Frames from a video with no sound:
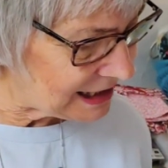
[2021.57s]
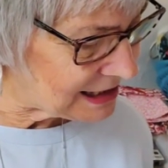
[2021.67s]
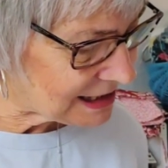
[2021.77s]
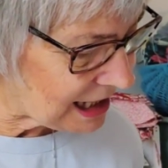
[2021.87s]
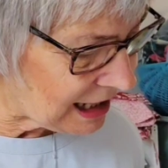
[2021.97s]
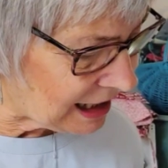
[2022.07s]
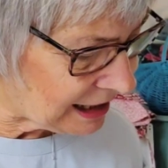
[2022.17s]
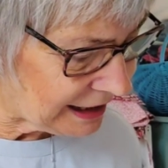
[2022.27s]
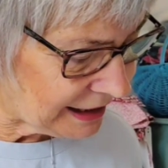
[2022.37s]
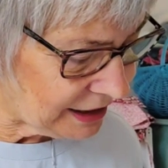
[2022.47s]
else
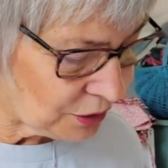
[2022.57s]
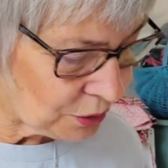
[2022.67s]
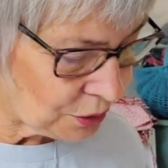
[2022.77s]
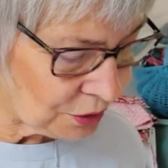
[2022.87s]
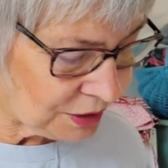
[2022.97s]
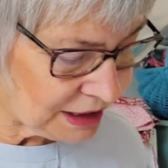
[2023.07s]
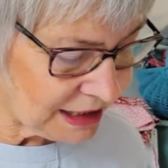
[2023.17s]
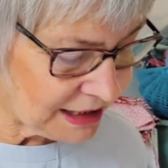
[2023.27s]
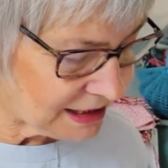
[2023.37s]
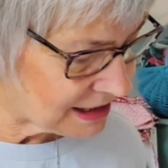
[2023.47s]
I
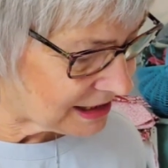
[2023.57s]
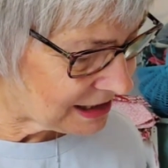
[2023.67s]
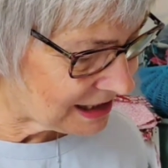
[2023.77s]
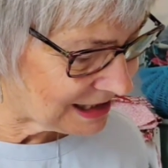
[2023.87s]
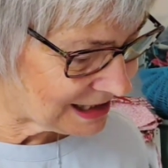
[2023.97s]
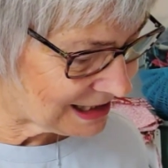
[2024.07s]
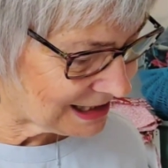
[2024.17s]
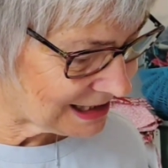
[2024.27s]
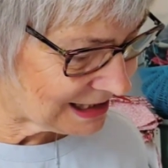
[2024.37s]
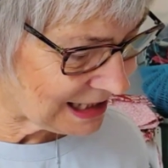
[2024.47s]
need to
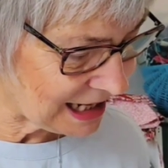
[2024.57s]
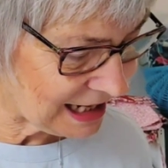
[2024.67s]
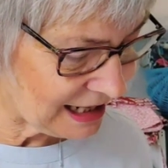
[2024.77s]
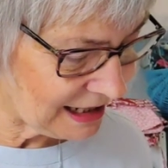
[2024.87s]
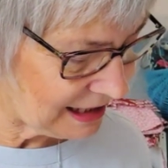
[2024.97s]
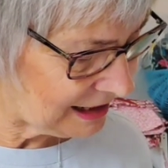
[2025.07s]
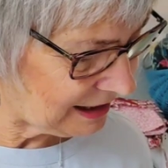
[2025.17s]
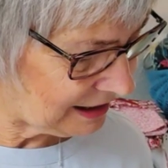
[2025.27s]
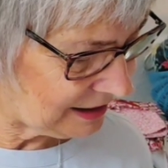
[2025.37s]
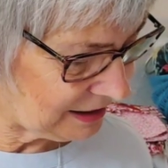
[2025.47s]
say?